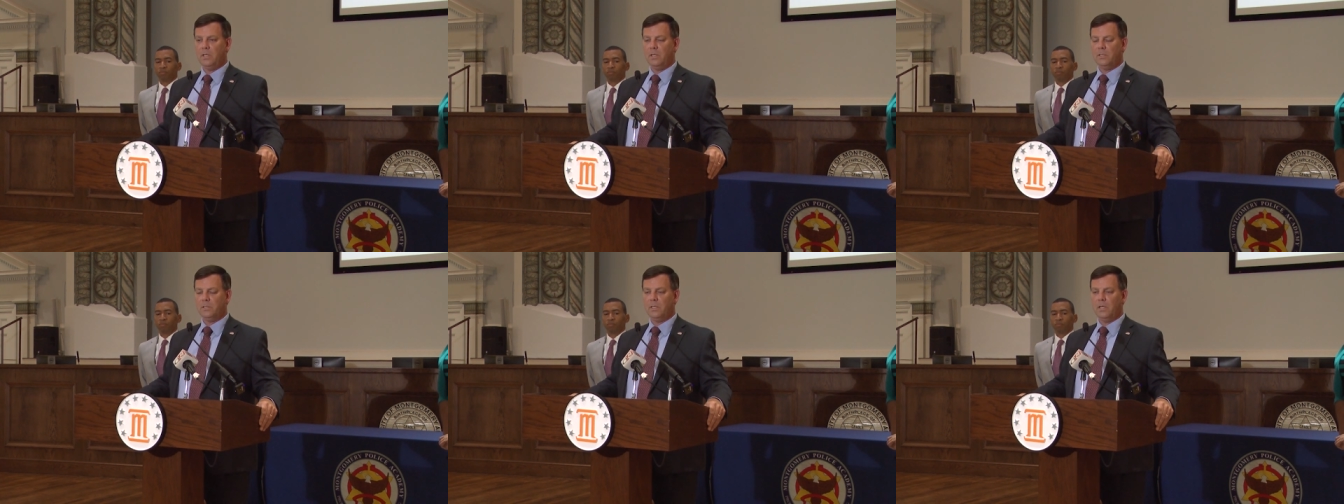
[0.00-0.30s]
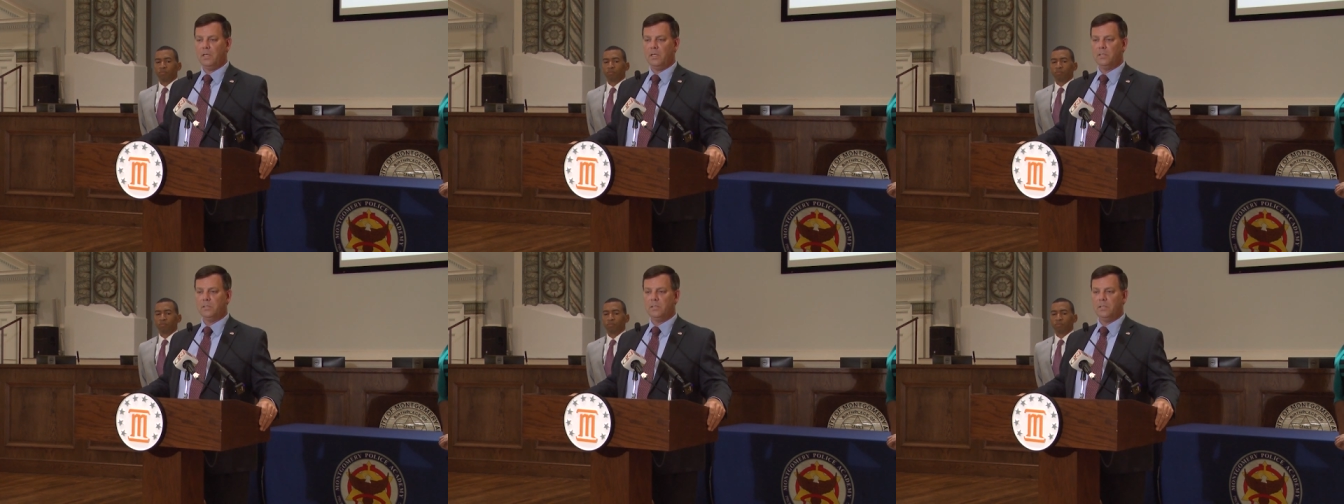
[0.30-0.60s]

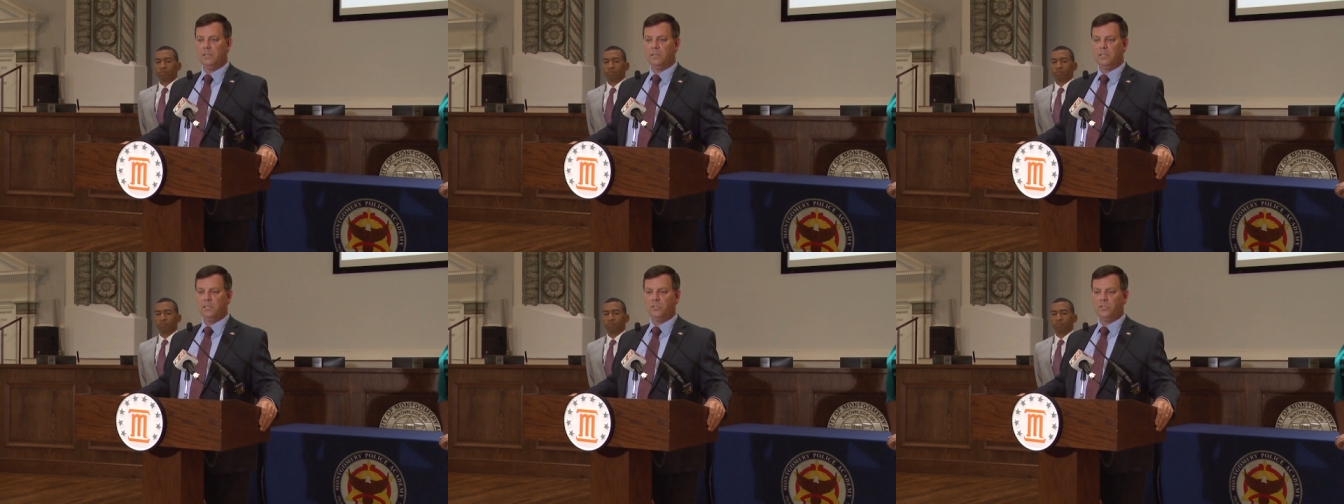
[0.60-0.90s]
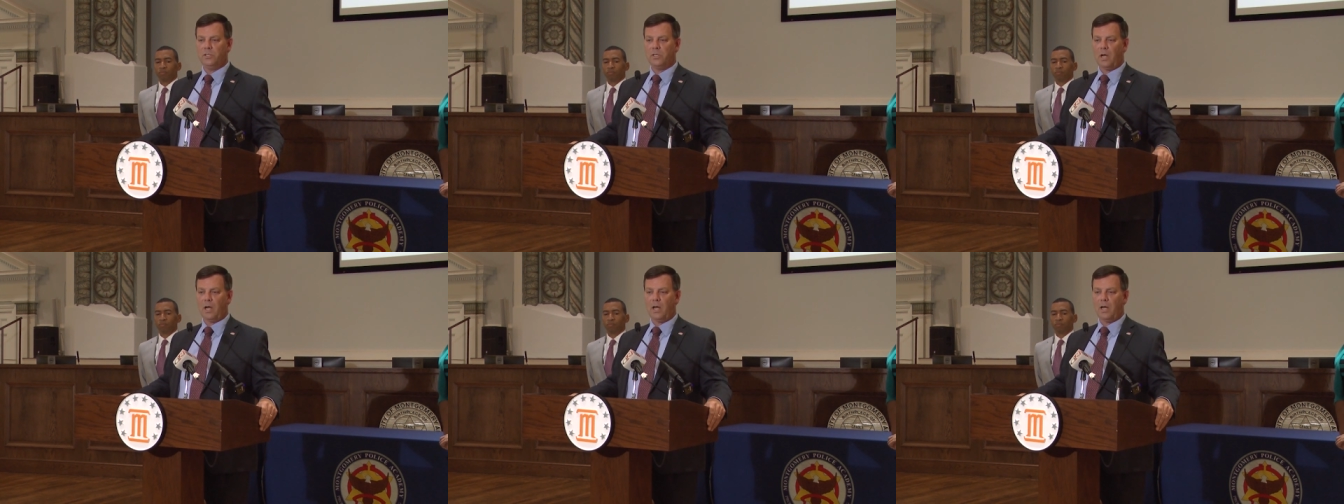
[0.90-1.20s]
says that the
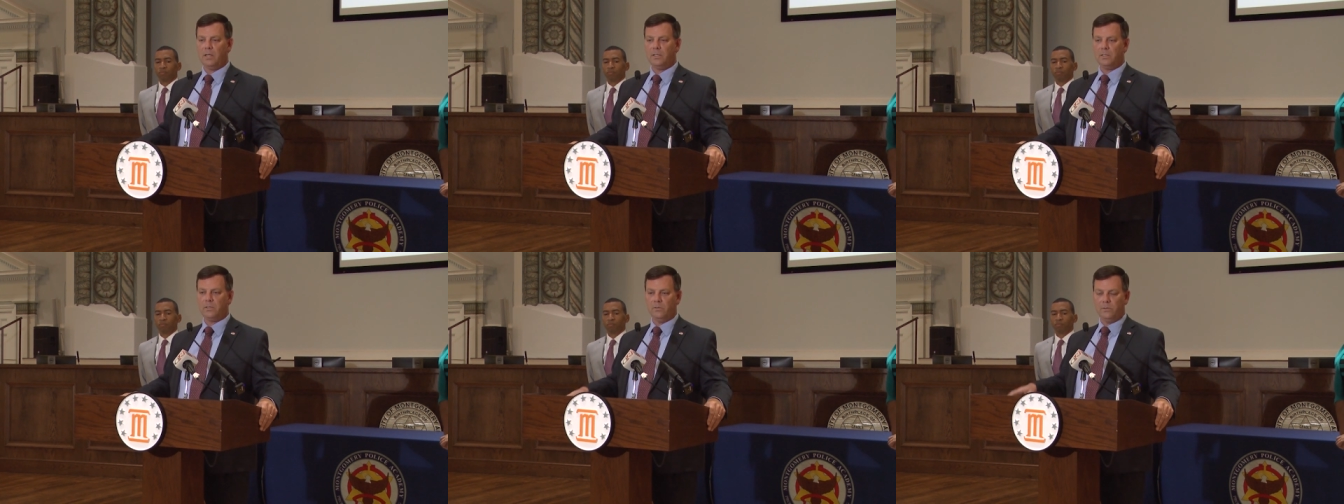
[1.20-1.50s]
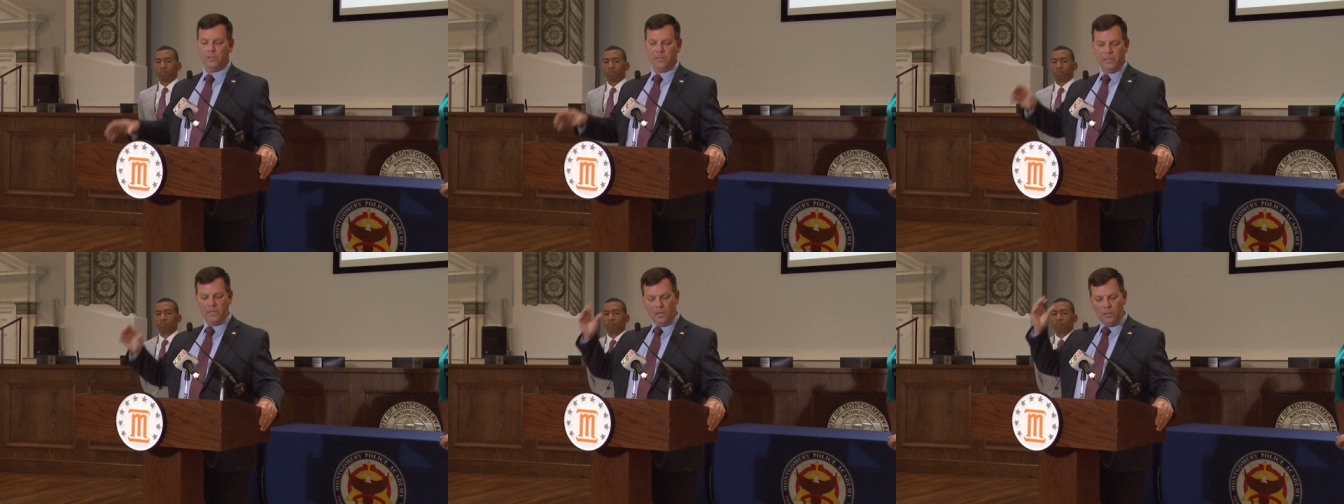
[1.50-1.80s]
shot
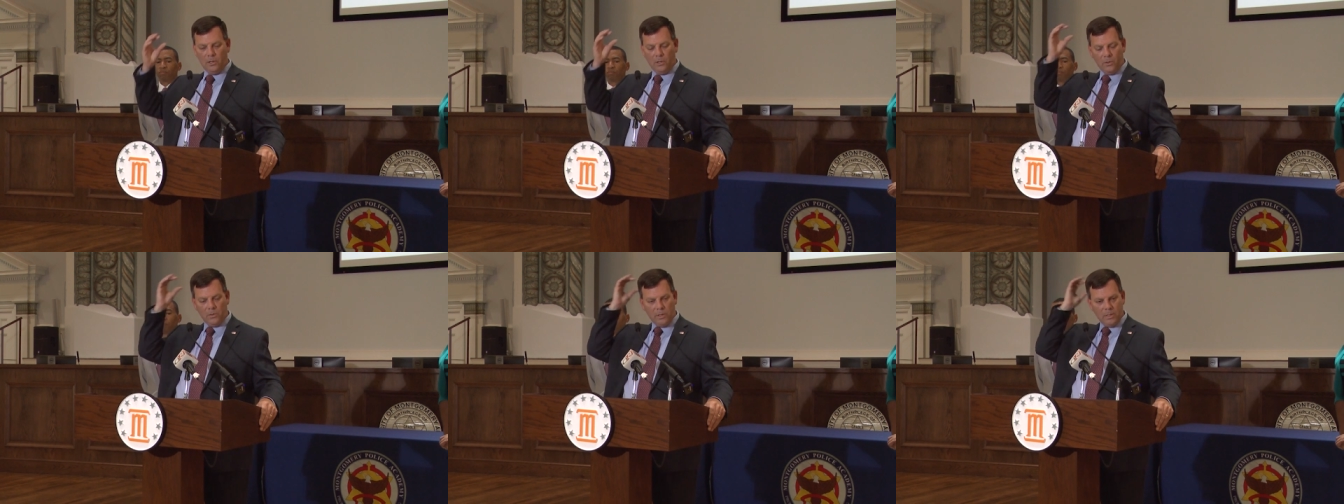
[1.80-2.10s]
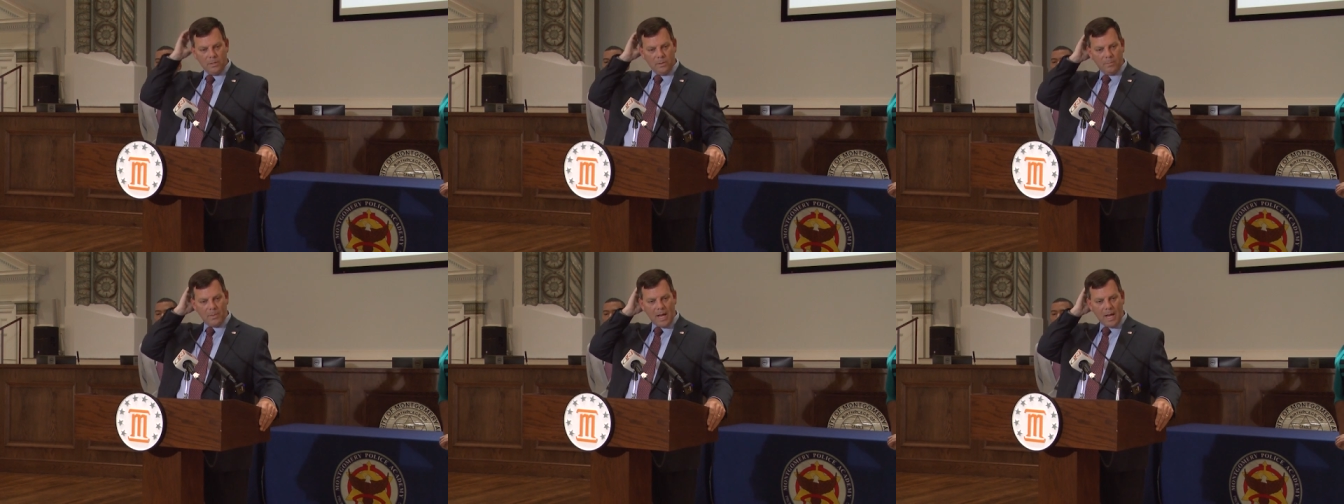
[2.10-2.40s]
or the hole
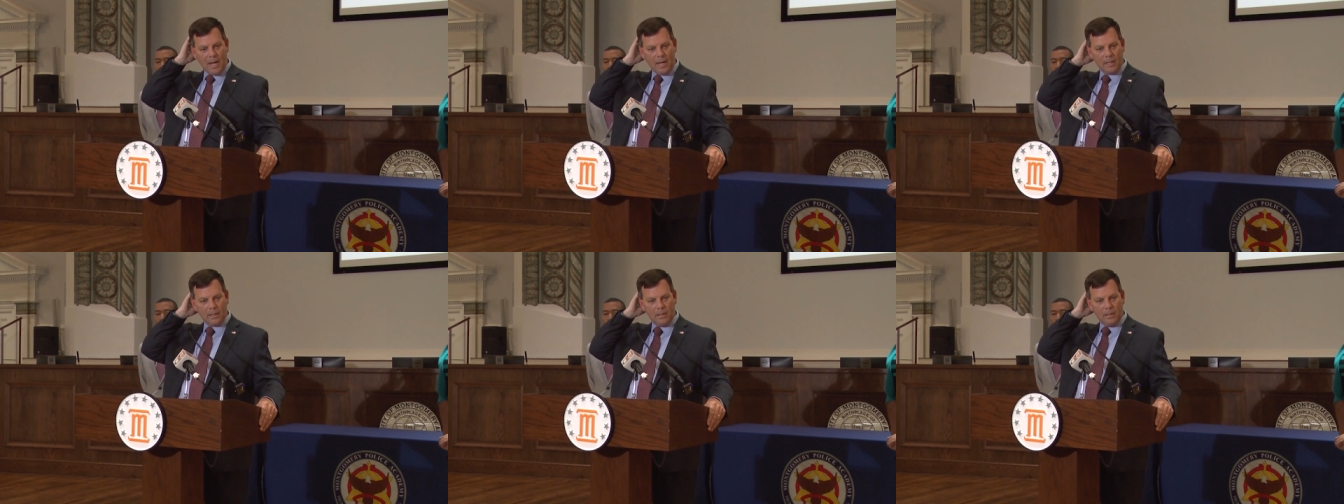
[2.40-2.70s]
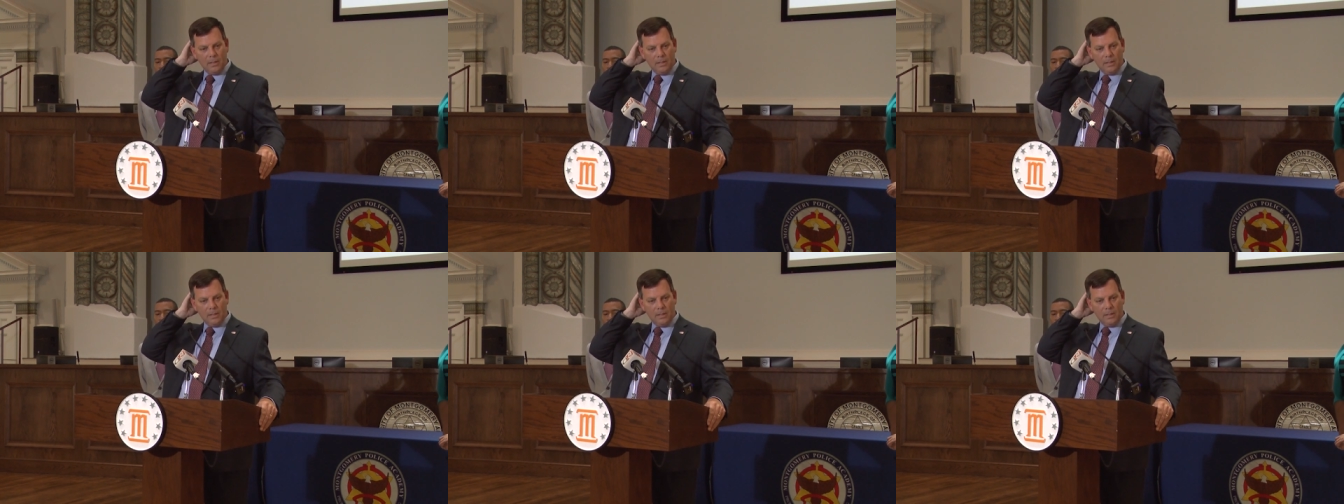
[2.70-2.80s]
in the back